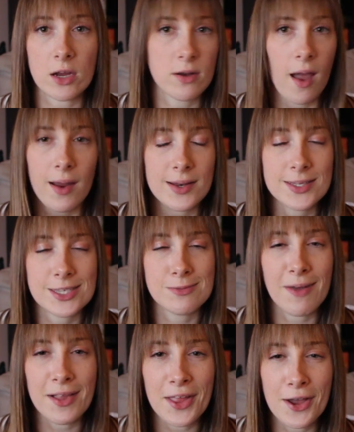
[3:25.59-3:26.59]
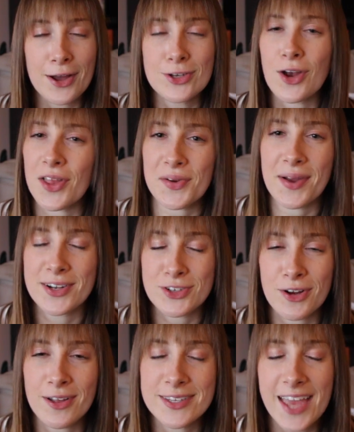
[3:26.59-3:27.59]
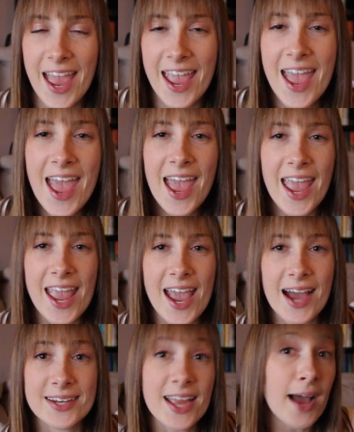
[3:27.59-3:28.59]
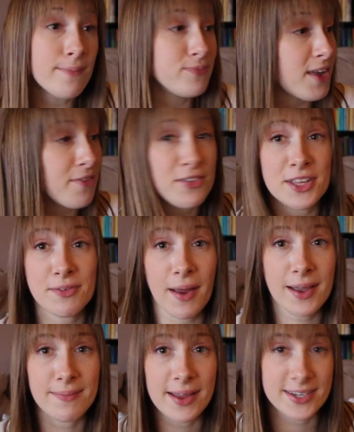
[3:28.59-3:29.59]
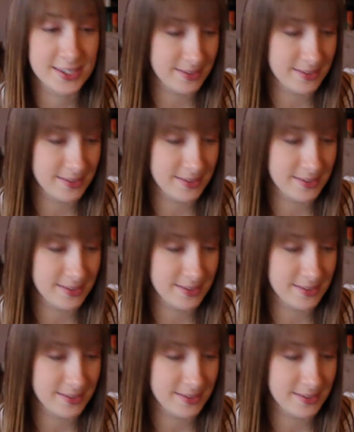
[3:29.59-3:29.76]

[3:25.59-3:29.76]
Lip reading: you're not gonna smell like a Jolly Rancher all day. And yeah, definitely recommend.